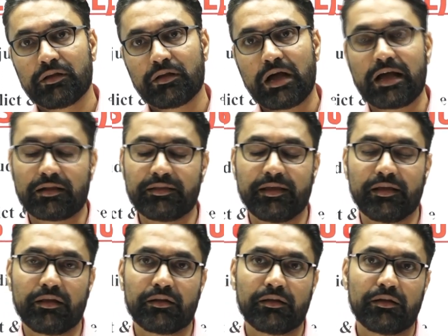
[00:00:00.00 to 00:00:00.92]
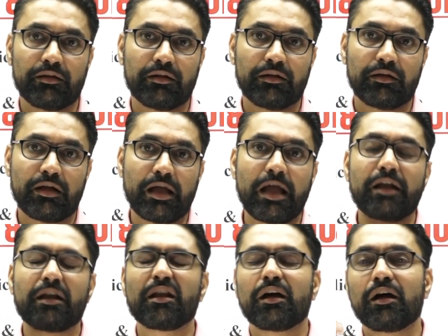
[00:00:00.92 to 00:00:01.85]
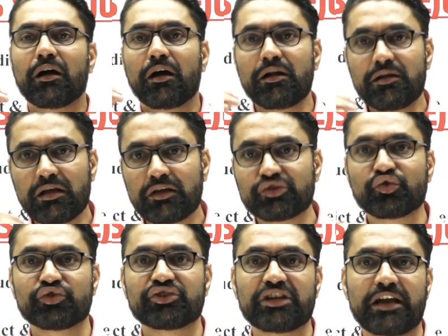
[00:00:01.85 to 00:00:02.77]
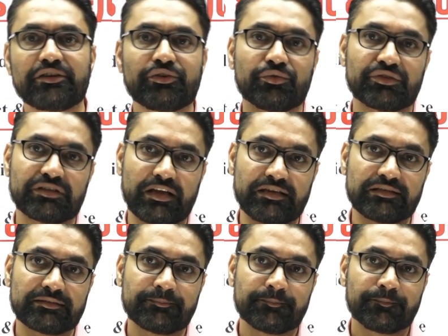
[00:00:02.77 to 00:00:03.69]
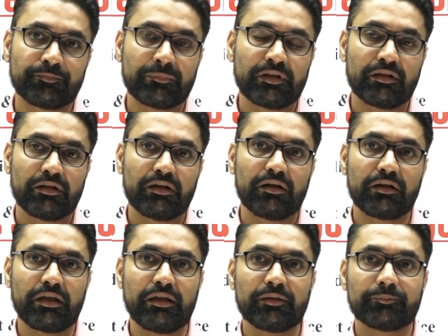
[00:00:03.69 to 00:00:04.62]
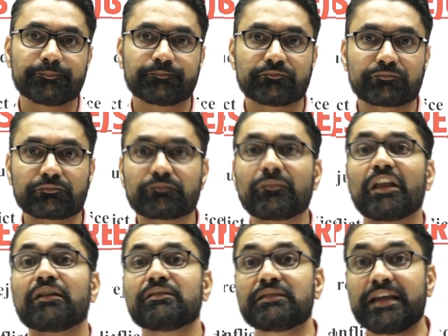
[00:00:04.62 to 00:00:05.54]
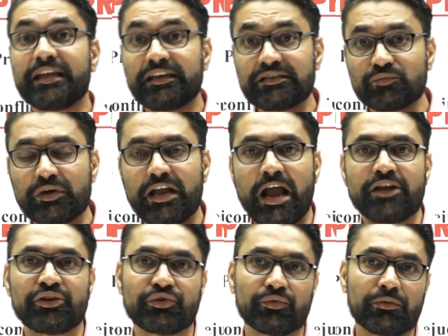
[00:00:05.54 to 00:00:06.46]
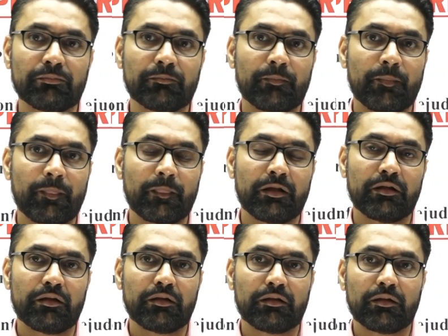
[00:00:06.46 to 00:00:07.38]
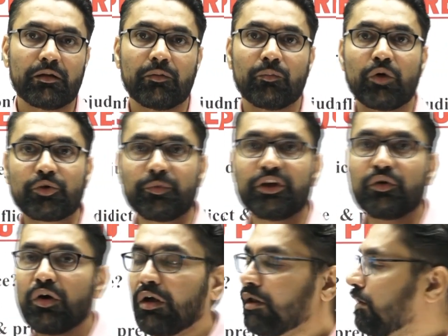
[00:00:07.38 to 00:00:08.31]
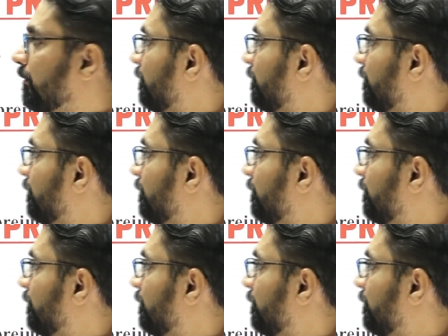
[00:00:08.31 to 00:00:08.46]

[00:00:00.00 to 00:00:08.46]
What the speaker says: are there, and under social attitudes, guys, okay, there is one attitude what we call